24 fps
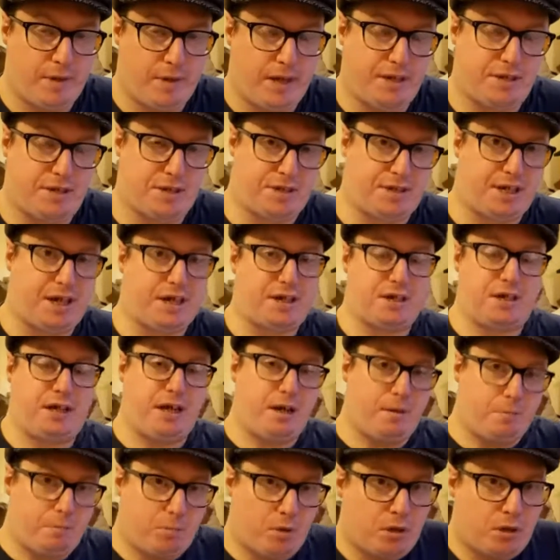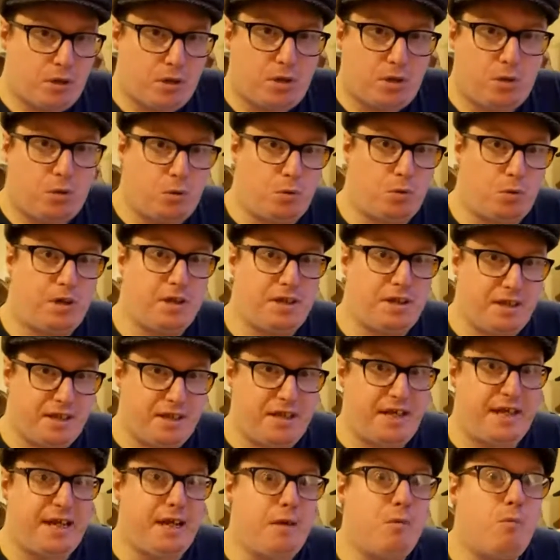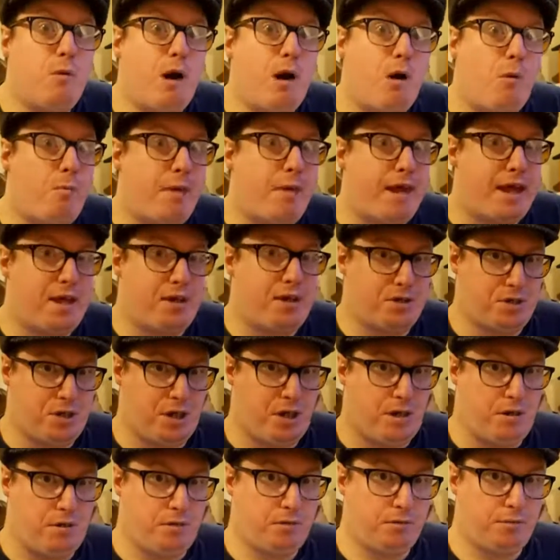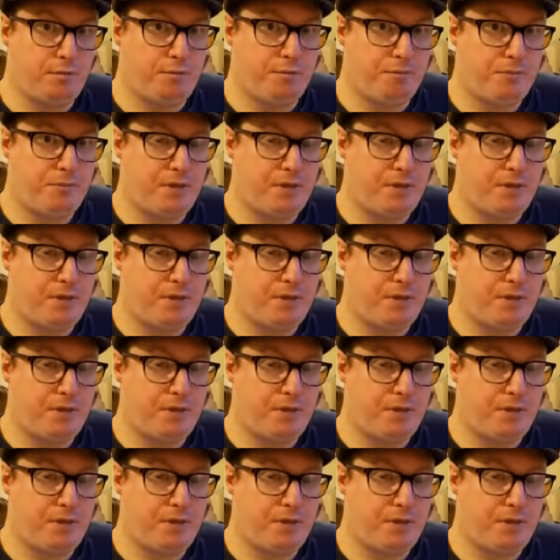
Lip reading: It's actually a book called The Wellbeing Journal.